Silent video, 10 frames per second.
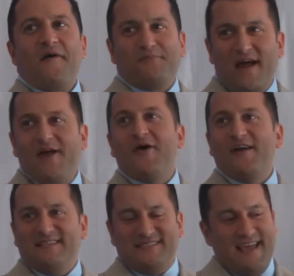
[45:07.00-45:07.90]

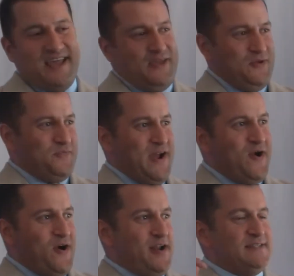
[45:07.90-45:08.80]
Priorities, thank you,
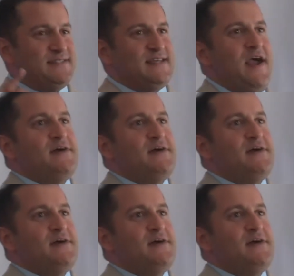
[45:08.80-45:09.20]
priorities.